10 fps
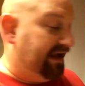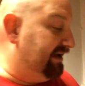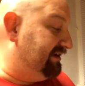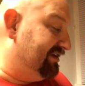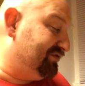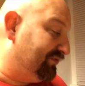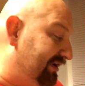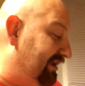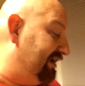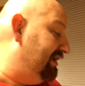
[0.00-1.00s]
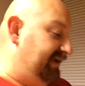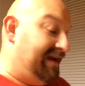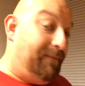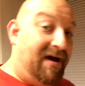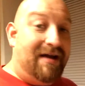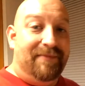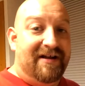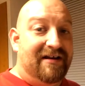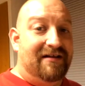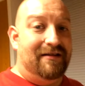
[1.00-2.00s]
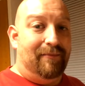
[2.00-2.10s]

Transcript: And it's really, in my opinion,